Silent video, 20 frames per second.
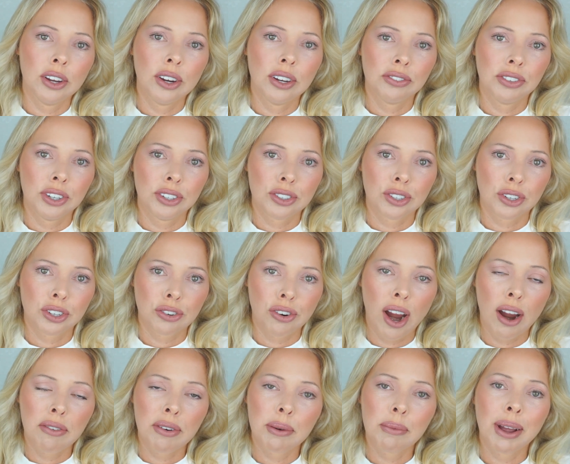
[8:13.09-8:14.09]
If you're a
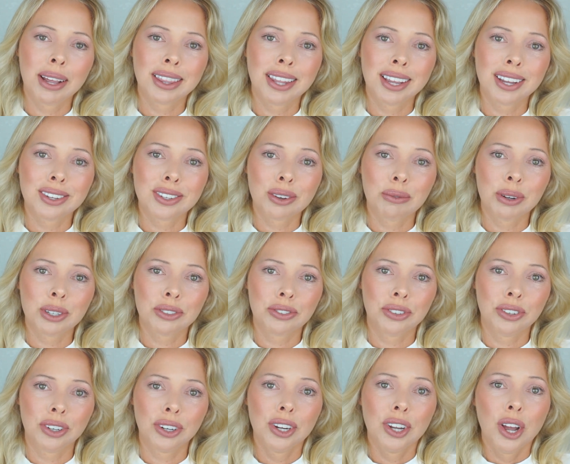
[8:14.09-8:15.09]
subscriber of mine, thank you so much
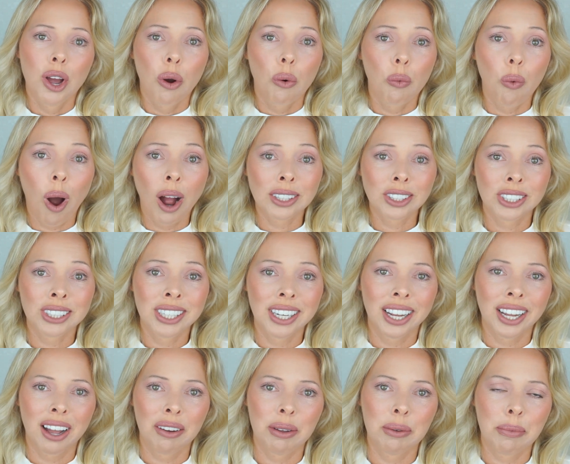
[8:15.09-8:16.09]
for watching
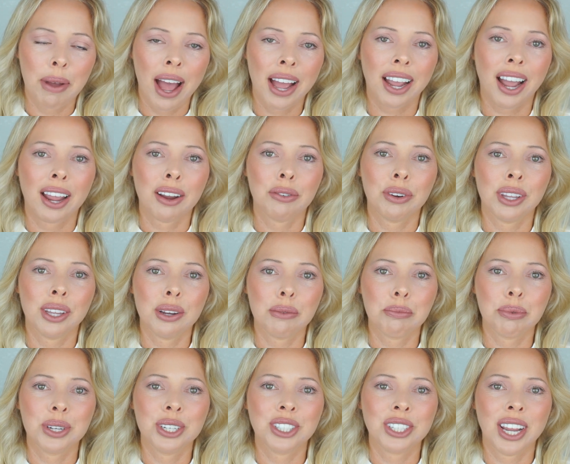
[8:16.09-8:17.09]
and coming back. I really
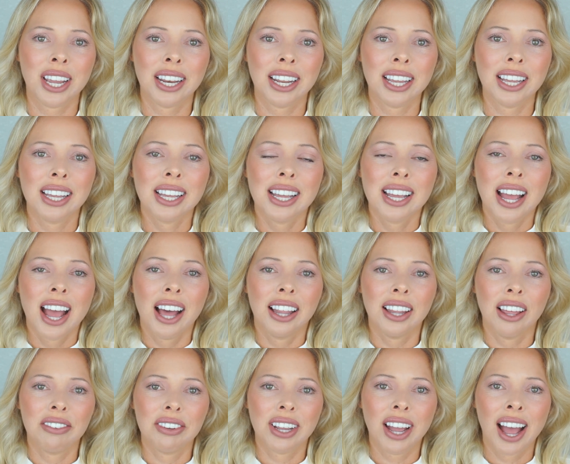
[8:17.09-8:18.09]
appreciate it.
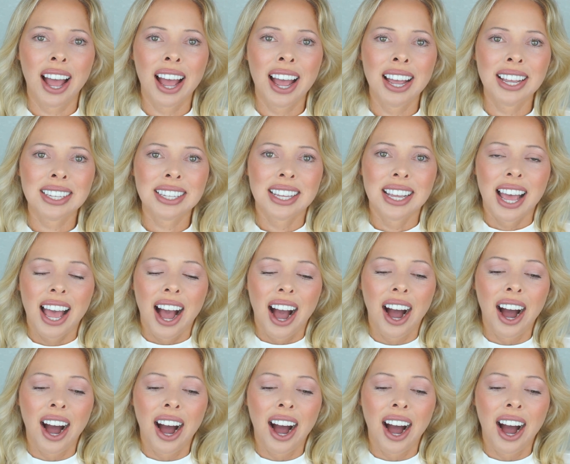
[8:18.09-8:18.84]
Love you guys.